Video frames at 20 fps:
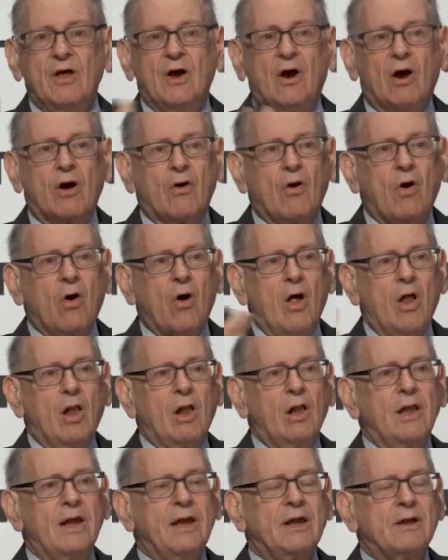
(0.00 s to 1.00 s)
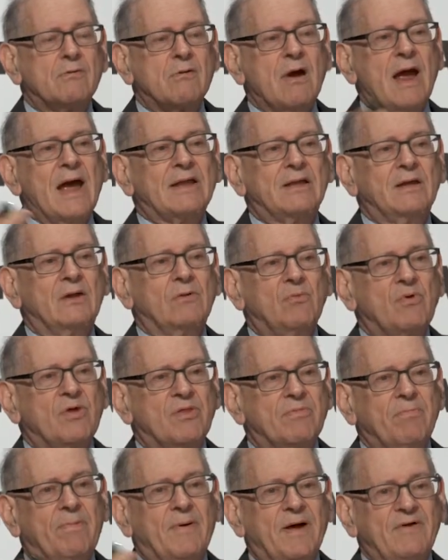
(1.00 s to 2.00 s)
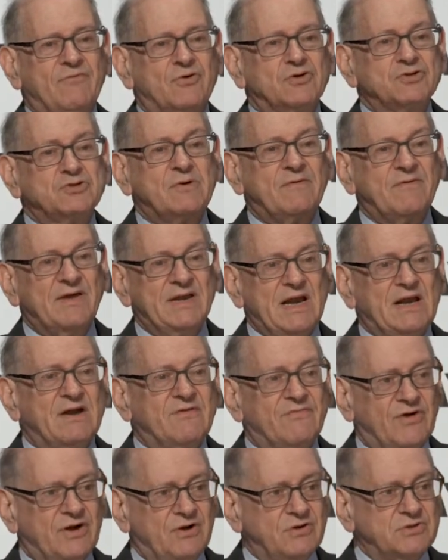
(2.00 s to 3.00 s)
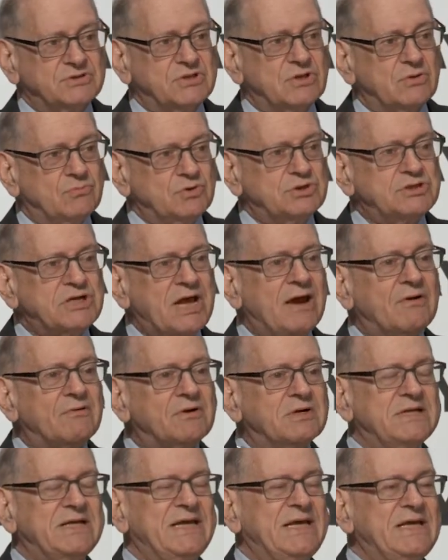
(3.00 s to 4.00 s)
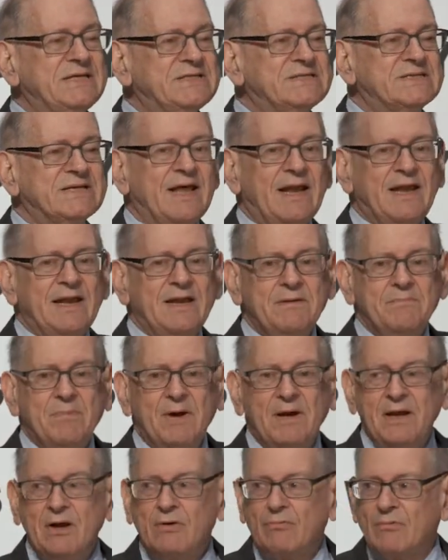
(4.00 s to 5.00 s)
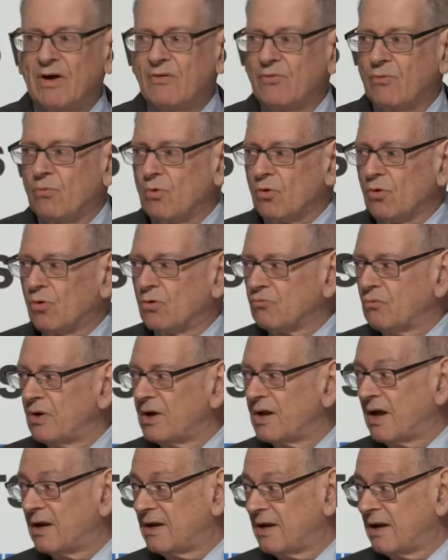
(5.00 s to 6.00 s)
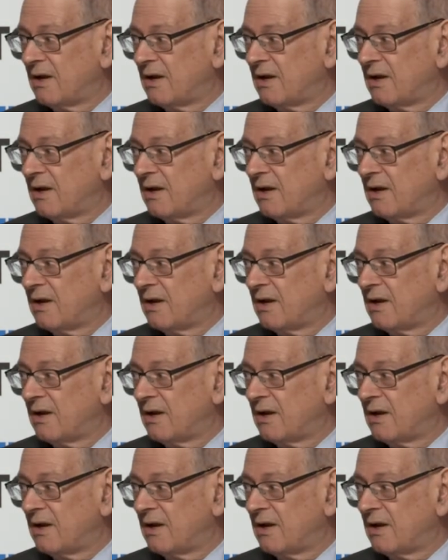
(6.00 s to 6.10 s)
are all interacted with by virtue of identifiers, which guarantees that anybody around the world running